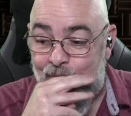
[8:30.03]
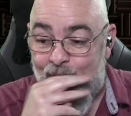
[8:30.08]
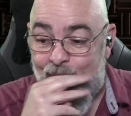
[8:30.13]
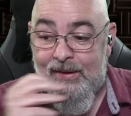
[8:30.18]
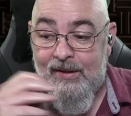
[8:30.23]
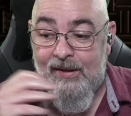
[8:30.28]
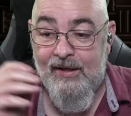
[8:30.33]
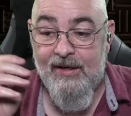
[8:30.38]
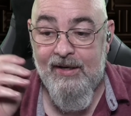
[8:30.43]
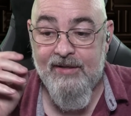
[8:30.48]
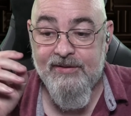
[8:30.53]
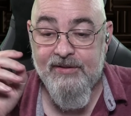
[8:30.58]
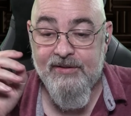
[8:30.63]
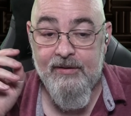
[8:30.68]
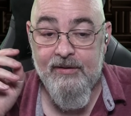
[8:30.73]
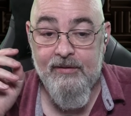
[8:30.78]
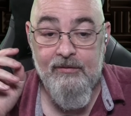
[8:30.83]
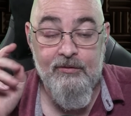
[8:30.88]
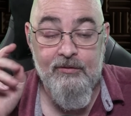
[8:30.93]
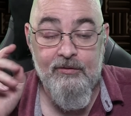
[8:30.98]
it has a
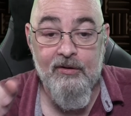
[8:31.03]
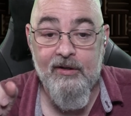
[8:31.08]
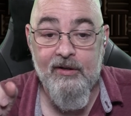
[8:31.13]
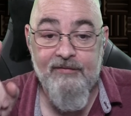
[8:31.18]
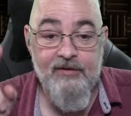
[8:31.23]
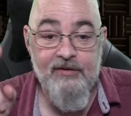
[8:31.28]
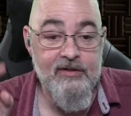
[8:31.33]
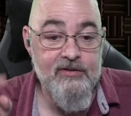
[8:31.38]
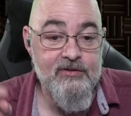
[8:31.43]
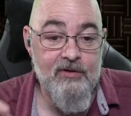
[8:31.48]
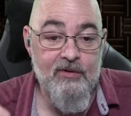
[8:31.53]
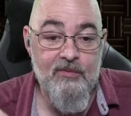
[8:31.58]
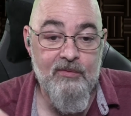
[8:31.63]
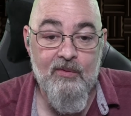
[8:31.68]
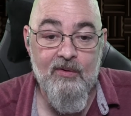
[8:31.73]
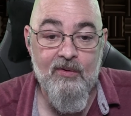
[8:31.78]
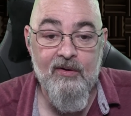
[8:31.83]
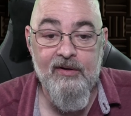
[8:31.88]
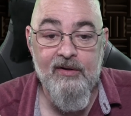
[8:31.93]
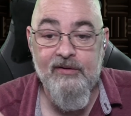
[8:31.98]
good evidentiary
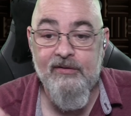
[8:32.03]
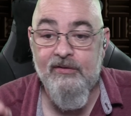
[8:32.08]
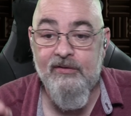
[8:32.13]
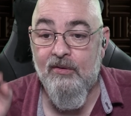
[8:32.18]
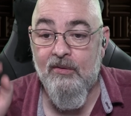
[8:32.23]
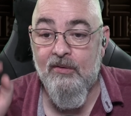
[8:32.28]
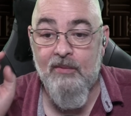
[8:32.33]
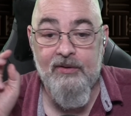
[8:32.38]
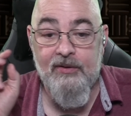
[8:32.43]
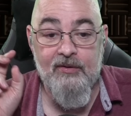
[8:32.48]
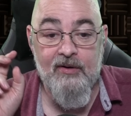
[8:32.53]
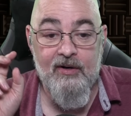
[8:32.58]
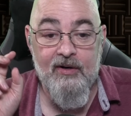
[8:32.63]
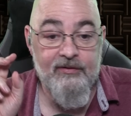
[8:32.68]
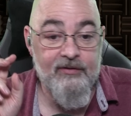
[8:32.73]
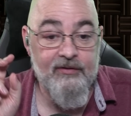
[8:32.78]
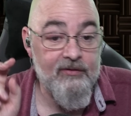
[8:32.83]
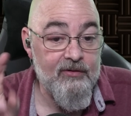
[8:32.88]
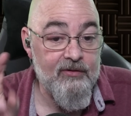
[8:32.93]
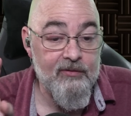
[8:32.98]
warrant or whether or not
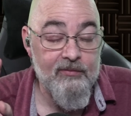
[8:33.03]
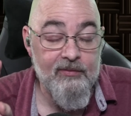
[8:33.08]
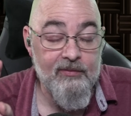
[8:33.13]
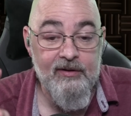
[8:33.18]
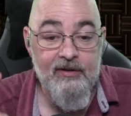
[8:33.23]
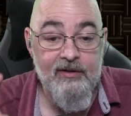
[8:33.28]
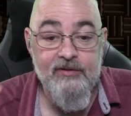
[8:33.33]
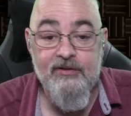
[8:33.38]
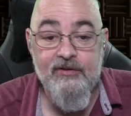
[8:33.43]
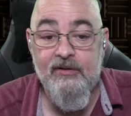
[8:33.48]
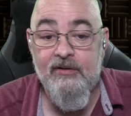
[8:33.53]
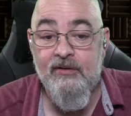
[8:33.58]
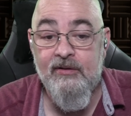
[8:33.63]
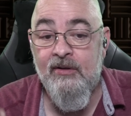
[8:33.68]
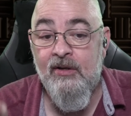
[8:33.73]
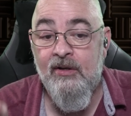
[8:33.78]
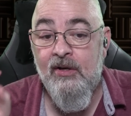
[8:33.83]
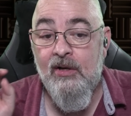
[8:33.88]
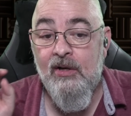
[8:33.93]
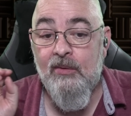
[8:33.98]
it's a good religion,
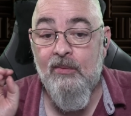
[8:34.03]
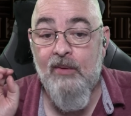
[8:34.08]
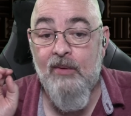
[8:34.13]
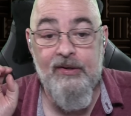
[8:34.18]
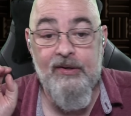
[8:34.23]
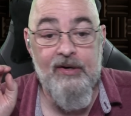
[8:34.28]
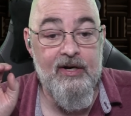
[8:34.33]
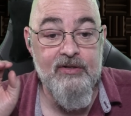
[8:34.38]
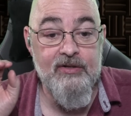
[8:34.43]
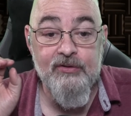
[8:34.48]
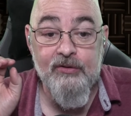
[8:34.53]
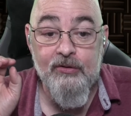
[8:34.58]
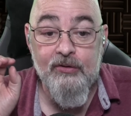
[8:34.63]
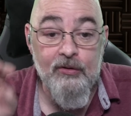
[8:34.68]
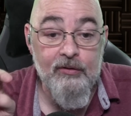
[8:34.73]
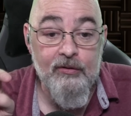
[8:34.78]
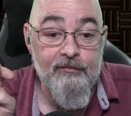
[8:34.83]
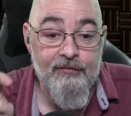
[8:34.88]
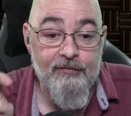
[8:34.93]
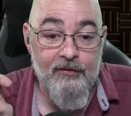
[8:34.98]
whether or not it's
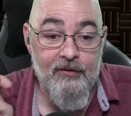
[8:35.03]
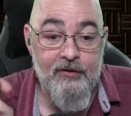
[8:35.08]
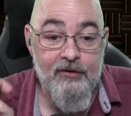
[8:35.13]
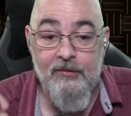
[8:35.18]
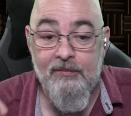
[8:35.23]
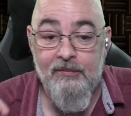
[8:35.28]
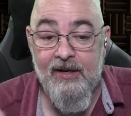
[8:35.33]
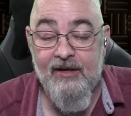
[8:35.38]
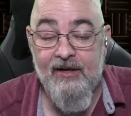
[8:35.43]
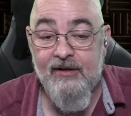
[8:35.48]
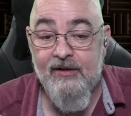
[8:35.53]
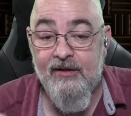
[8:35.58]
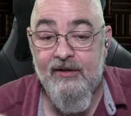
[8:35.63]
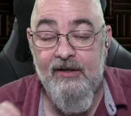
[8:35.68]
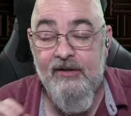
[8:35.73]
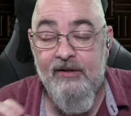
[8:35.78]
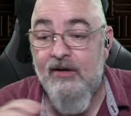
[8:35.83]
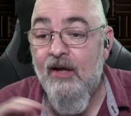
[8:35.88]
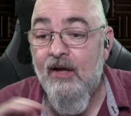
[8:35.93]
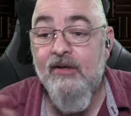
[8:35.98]
good for humanity,
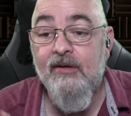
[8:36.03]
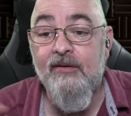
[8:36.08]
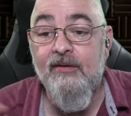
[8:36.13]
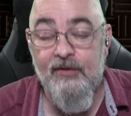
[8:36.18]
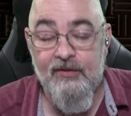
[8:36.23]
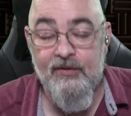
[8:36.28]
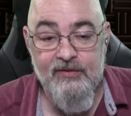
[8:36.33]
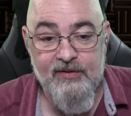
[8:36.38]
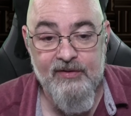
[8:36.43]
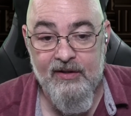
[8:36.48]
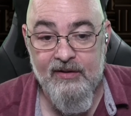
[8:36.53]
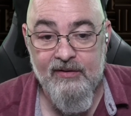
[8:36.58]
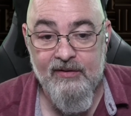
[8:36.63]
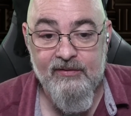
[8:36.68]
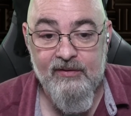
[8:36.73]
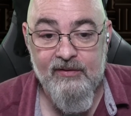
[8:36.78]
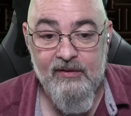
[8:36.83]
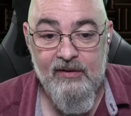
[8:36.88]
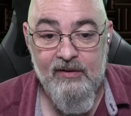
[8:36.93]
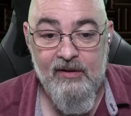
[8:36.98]
none of those things.
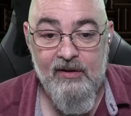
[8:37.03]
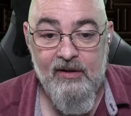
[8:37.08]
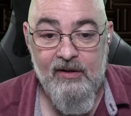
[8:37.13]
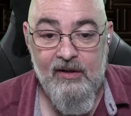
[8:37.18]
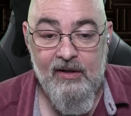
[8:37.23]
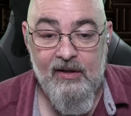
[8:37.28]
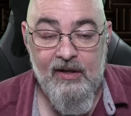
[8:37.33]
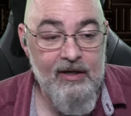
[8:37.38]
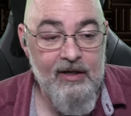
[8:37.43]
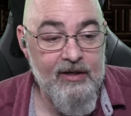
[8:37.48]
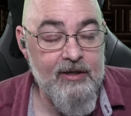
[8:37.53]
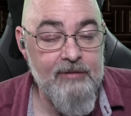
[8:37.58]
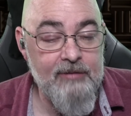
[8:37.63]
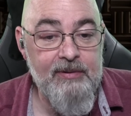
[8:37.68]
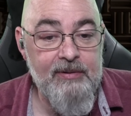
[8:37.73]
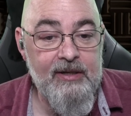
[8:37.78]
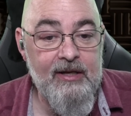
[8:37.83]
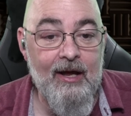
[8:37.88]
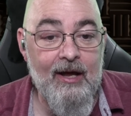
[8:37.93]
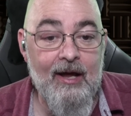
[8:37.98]
It could
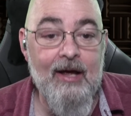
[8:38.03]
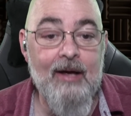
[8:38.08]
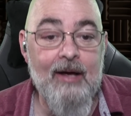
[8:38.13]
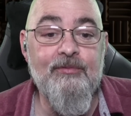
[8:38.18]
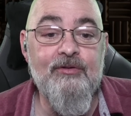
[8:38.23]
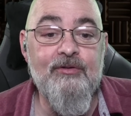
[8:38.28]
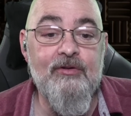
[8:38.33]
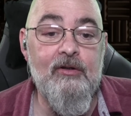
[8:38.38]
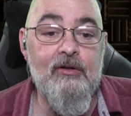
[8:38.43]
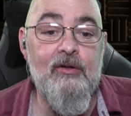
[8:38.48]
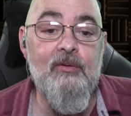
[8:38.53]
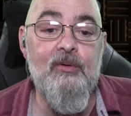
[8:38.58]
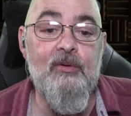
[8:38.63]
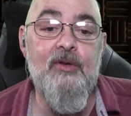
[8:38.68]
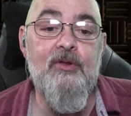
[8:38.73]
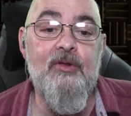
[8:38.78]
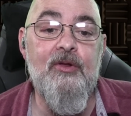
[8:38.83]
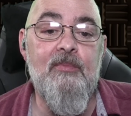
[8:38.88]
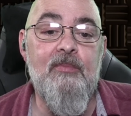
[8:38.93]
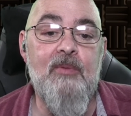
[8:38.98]
be absolutely
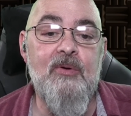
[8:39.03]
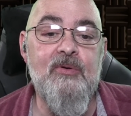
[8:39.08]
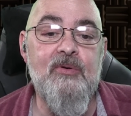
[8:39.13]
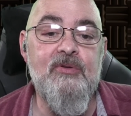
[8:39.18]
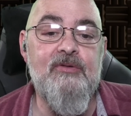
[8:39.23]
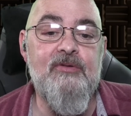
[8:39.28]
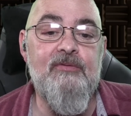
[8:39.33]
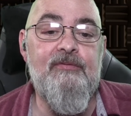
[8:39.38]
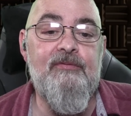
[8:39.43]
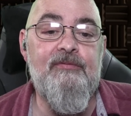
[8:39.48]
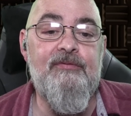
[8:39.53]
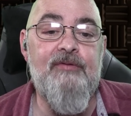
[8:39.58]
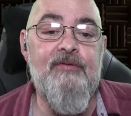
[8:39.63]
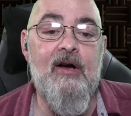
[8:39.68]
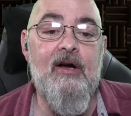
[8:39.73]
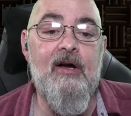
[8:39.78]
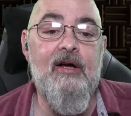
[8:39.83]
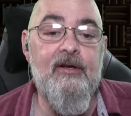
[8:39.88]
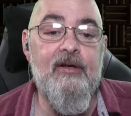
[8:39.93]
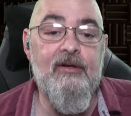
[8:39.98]
the most
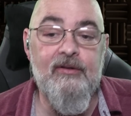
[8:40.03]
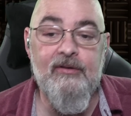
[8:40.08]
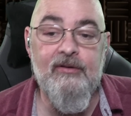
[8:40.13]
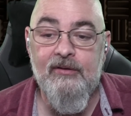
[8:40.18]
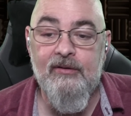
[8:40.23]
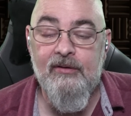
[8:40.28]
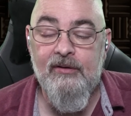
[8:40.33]
vile,